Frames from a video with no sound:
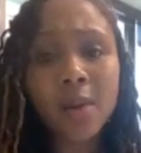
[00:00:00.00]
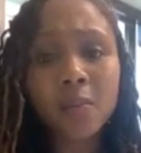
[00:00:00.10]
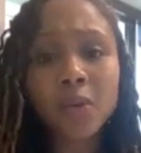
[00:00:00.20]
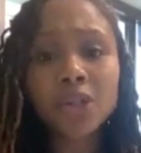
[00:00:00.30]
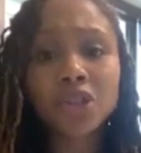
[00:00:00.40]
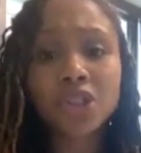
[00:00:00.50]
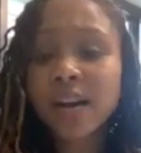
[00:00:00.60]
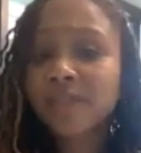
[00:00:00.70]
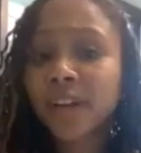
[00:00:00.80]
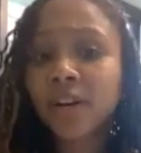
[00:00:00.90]
We're still
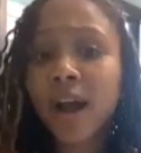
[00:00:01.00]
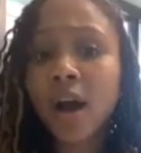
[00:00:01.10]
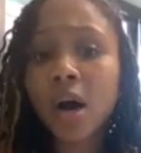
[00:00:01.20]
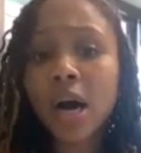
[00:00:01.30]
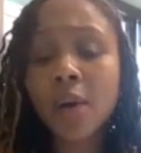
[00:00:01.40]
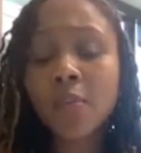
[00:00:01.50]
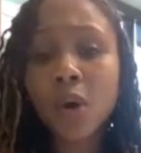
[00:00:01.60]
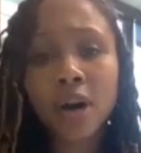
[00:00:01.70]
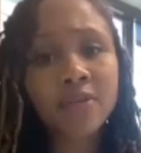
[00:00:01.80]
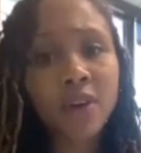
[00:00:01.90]
trying to figure out
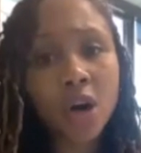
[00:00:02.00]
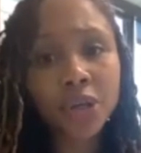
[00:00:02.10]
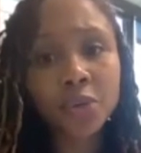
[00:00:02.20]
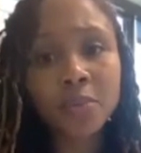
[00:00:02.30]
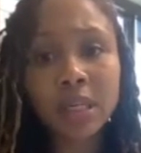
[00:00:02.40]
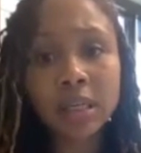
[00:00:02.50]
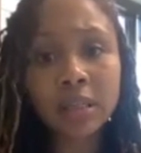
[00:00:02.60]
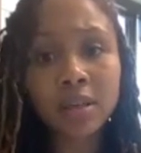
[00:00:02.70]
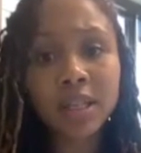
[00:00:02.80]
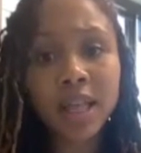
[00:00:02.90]
what our volume is going to
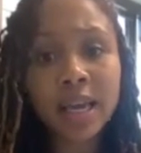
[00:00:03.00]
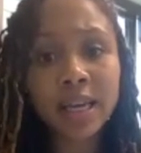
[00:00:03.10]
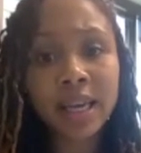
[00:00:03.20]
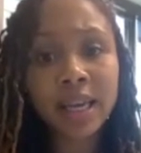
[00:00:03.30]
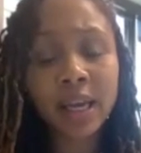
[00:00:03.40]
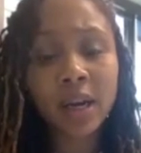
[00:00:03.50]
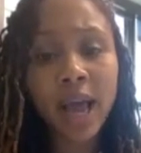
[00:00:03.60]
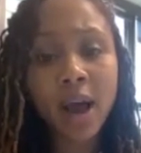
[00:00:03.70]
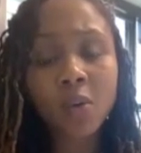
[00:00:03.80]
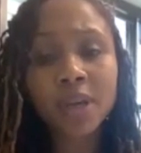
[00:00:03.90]
look like and
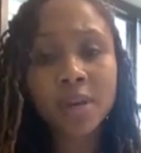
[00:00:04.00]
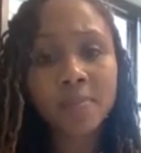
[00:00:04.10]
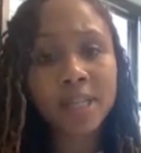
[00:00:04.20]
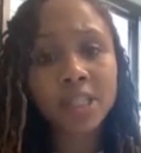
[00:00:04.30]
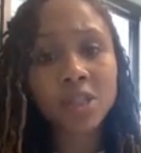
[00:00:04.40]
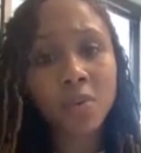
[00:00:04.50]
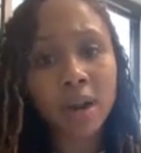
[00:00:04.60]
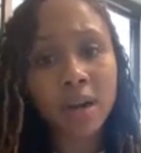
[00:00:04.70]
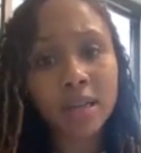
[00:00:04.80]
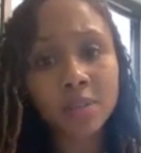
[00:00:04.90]
how we can best support
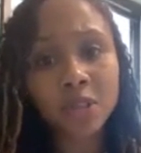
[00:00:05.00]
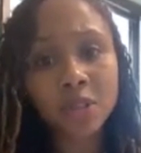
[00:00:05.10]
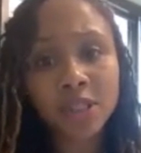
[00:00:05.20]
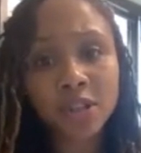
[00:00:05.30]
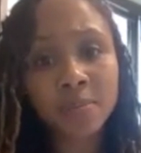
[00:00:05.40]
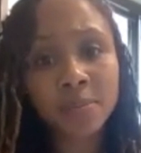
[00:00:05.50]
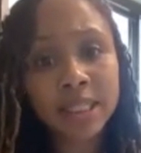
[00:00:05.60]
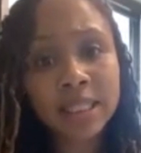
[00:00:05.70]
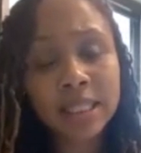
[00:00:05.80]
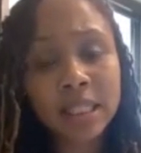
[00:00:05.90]
our customers and our
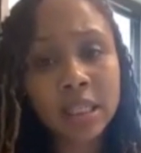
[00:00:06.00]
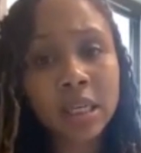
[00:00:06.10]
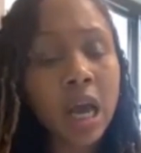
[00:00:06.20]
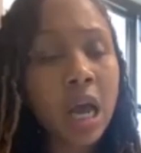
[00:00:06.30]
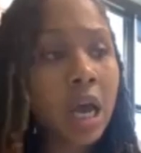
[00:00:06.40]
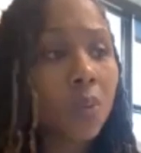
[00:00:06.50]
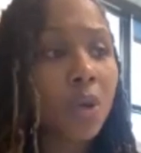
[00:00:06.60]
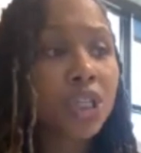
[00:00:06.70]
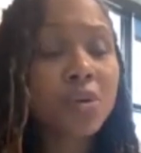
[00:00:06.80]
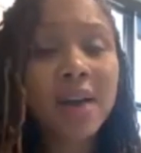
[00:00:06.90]
business need.
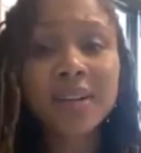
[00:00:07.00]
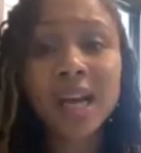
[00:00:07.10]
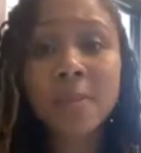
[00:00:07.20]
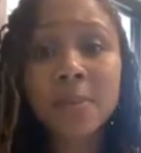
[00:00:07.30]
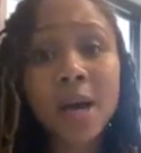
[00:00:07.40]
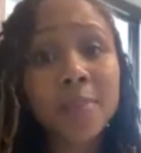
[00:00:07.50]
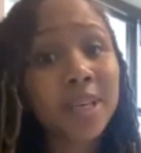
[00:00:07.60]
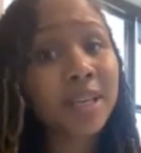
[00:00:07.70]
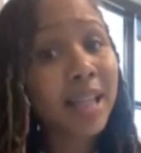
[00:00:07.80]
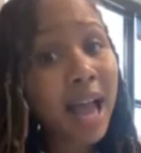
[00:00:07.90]
We do have an upcoming
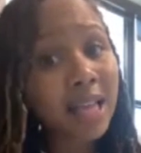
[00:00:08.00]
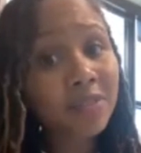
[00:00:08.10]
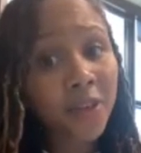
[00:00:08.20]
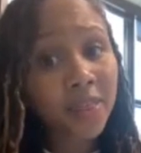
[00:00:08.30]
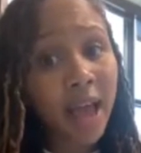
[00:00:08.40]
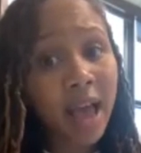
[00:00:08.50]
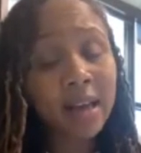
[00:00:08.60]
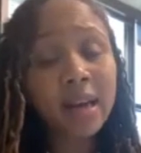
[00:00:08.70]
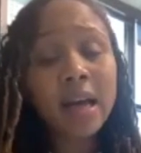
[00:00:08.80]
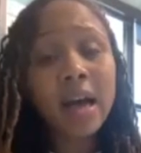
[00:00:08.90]
class for
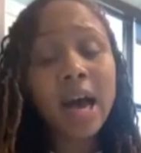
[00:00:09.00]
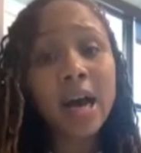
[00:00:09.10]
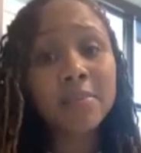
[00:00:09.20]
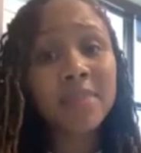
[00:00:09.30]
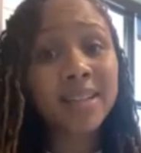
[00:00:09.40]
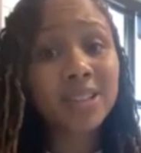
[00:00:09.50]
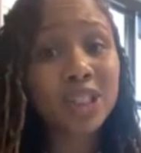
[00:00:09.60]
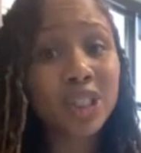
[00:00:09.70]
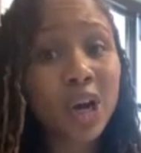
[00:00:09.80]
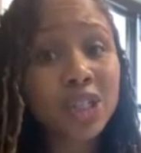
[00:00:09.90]
that that
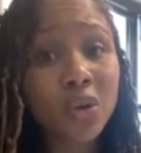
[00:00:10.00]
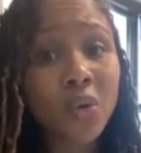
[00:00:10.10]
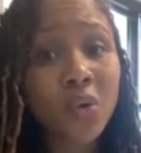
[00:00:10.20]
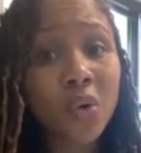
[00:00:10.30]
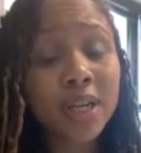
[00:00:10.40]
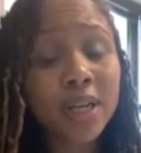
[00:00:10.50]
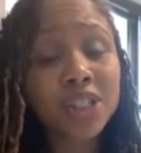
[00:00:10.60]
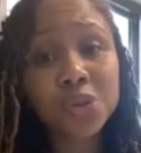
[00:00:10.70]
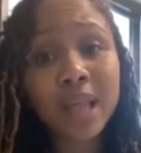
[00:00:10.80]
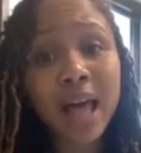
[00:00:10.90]
starts on
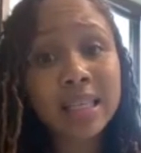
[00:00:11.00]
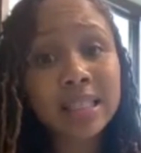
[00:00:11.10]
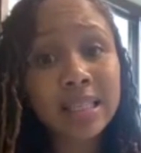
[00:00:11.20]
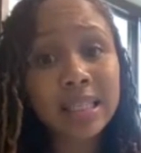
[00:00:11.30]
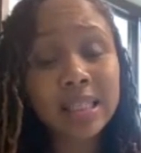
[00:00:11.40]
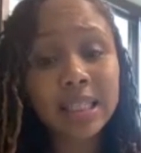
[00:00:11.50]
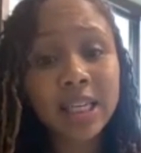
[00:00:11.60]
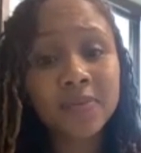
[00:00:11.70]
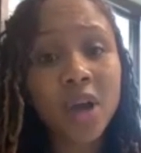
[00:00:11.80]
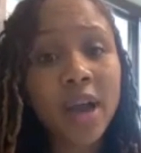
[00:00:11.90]
July the
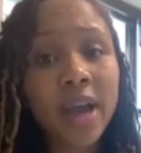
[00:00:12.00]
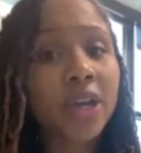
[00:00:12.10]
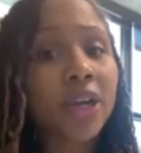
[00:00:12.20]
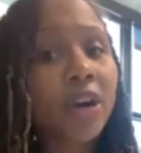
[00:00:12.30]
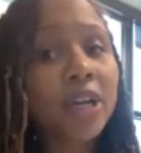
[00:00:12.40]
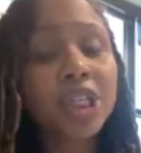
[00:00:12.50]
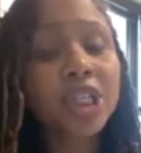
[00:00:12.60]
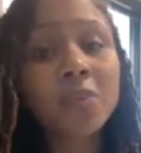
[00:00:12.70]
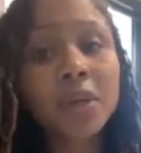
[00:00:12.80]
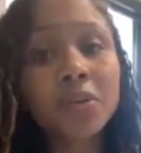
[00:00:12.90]
16th. So I encourage
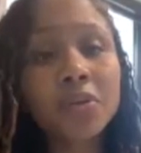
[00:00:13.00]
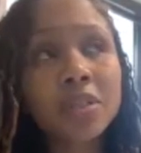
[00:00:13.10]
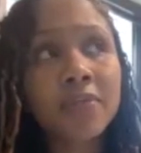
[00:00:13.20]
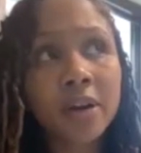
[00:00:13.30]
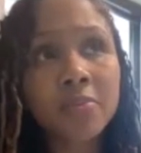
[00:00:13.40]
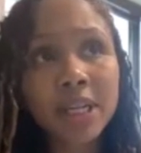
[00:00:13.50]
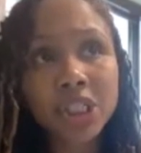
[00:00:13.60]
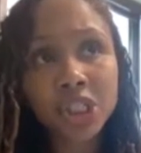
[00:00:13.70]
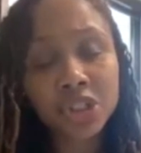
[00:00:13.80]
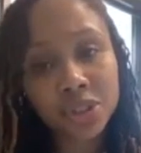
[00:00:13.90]
anyone who's very
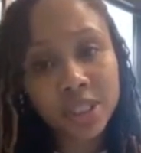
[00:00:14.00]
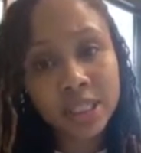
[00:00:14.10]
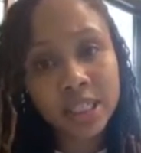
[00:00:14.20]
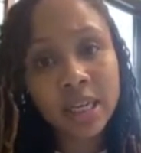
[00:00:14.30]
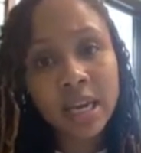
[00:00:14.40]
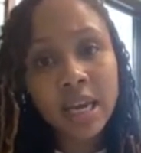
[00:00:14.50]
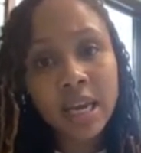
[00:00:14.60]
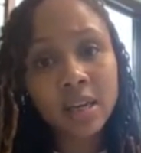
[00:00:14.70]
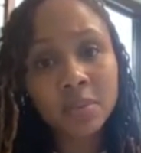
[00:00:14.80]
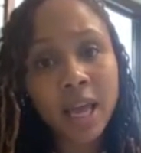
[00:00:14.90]
much interested
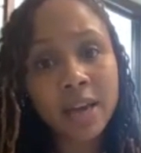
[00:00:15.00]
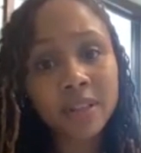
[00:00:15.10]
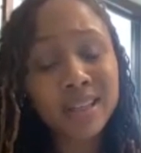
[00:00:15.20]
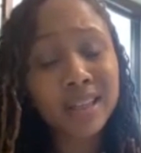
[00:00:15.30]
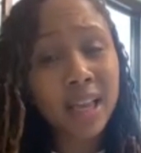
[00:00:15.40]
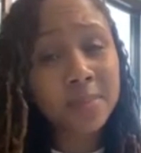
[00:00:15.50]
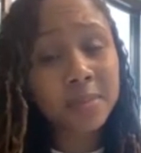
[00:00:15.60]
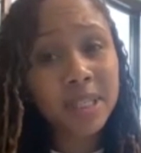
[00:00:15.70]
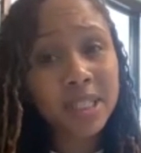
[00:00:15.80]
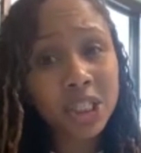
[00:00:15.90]
in applying for the claims
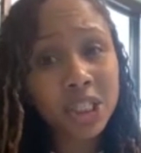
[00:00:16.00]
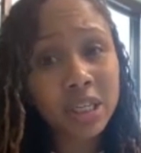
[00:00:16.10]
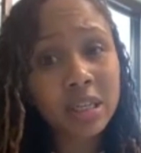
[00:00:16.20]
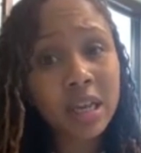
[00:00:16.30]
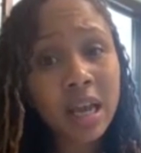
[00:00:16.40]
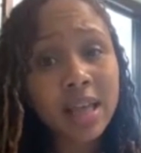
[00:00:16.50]
position.